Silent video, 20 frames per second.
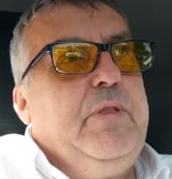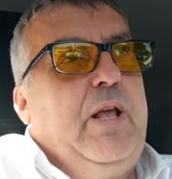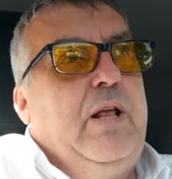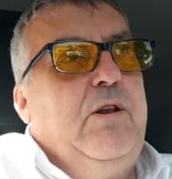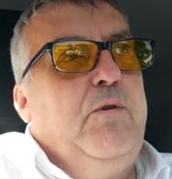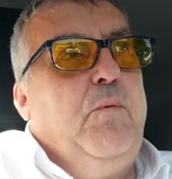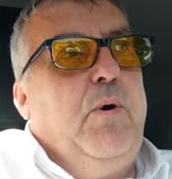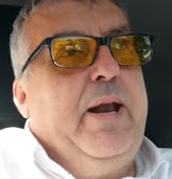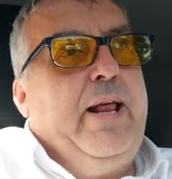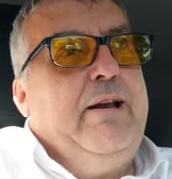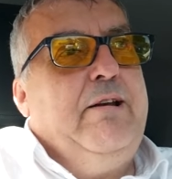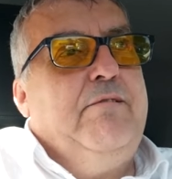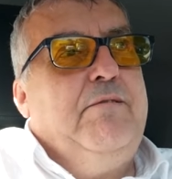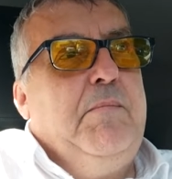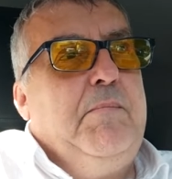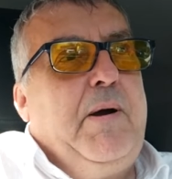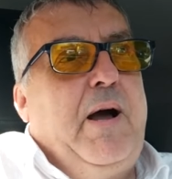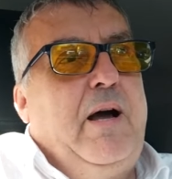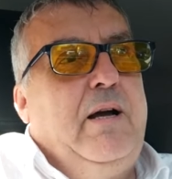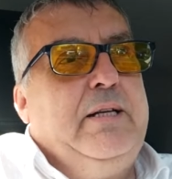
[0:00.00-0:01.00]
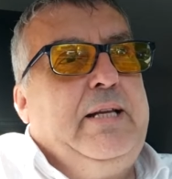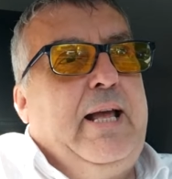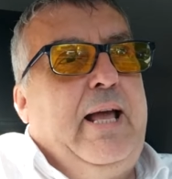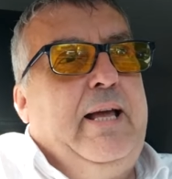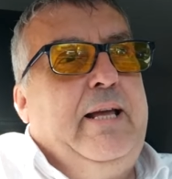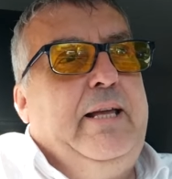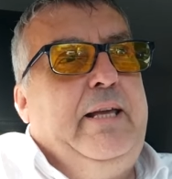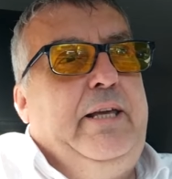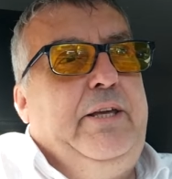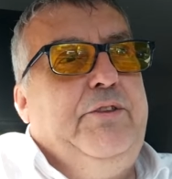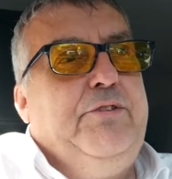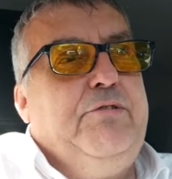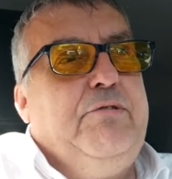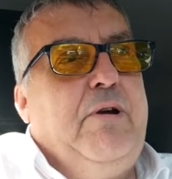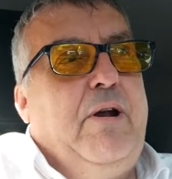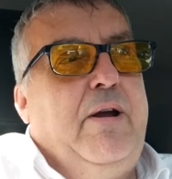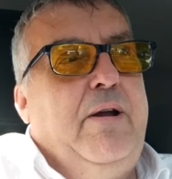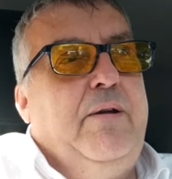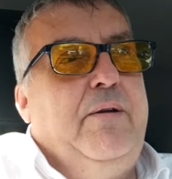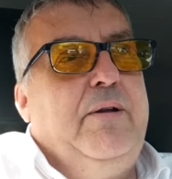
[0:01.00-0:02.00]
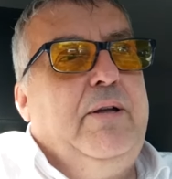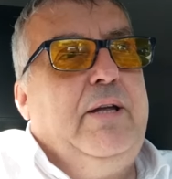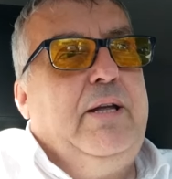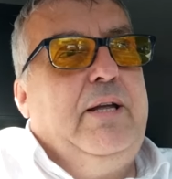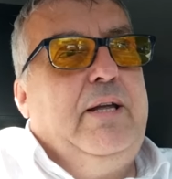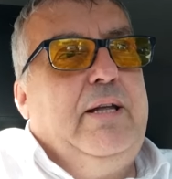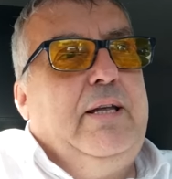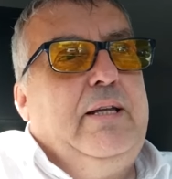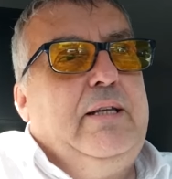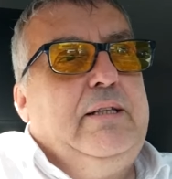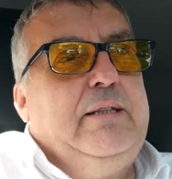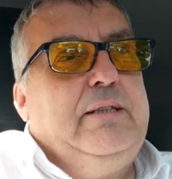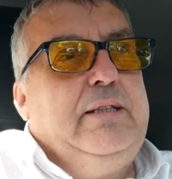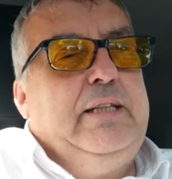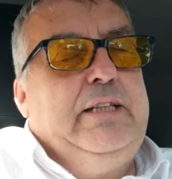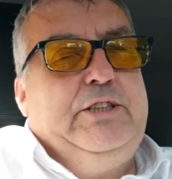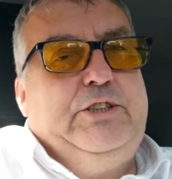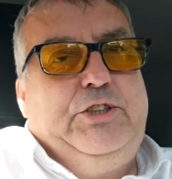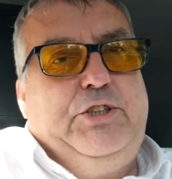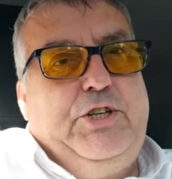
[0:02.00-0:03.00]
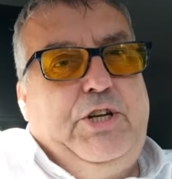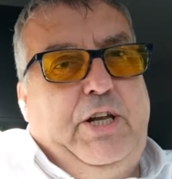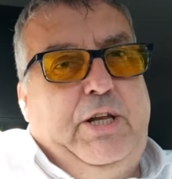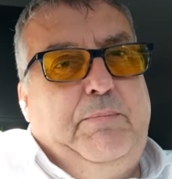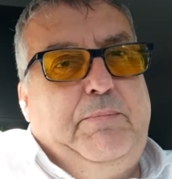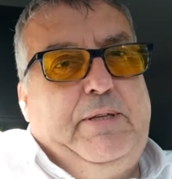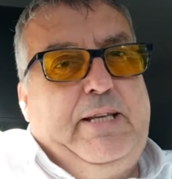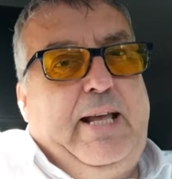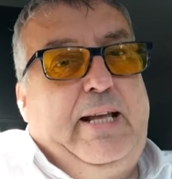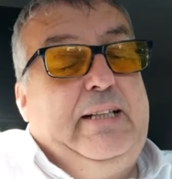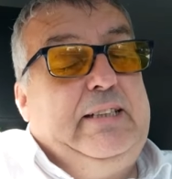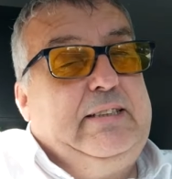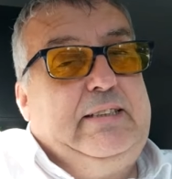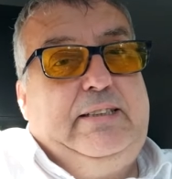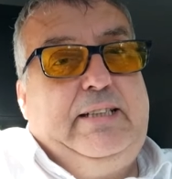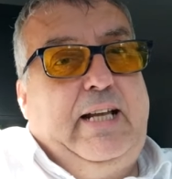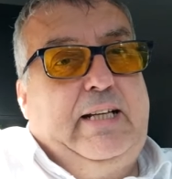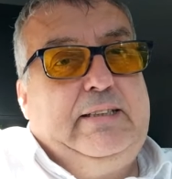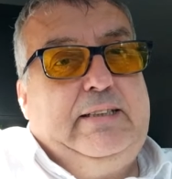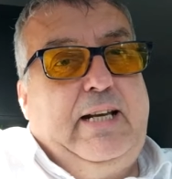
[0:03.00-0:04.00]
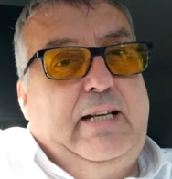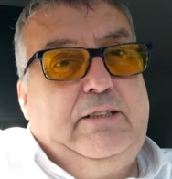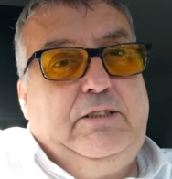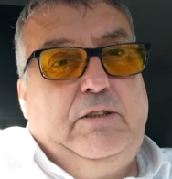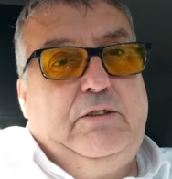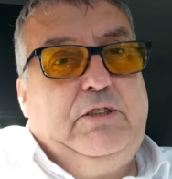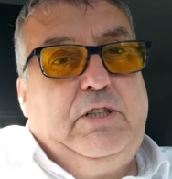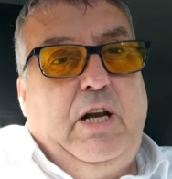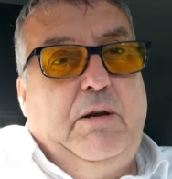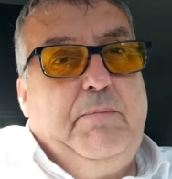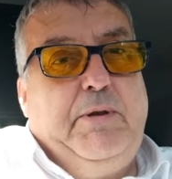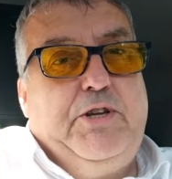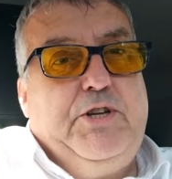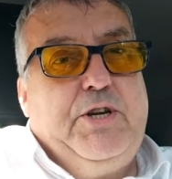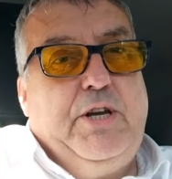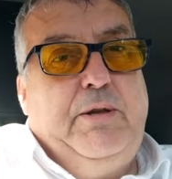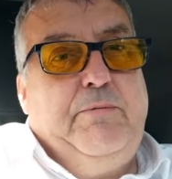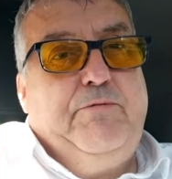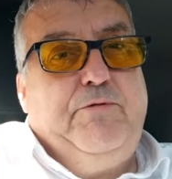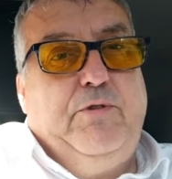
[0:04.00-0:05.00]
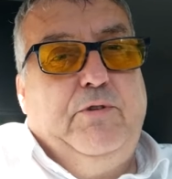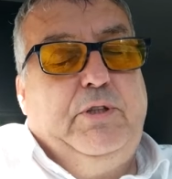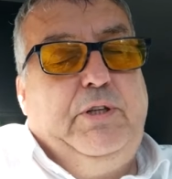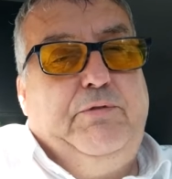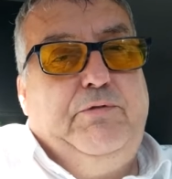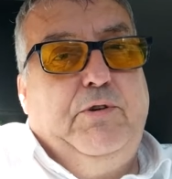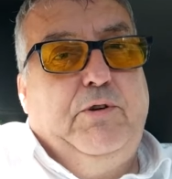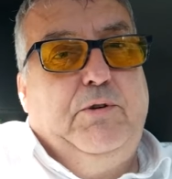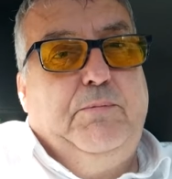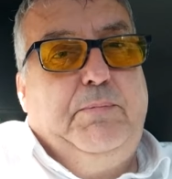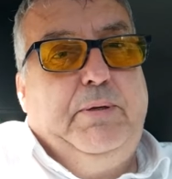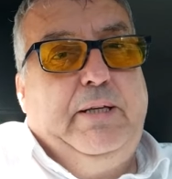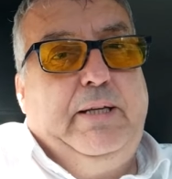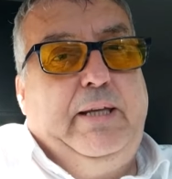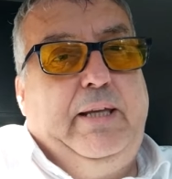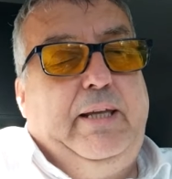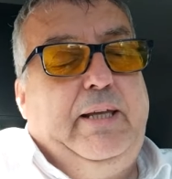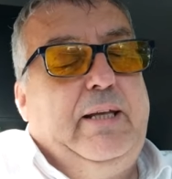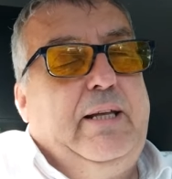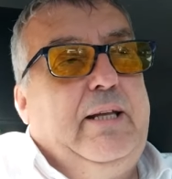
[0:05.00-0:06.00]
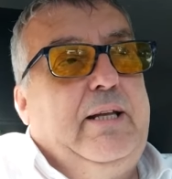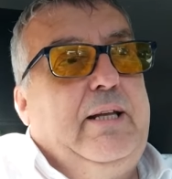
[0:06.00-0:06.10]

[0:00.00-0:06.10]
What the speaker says: The one at the Ramada at Heathrow is cheap, Tesla, so it's going to be cheap, 44p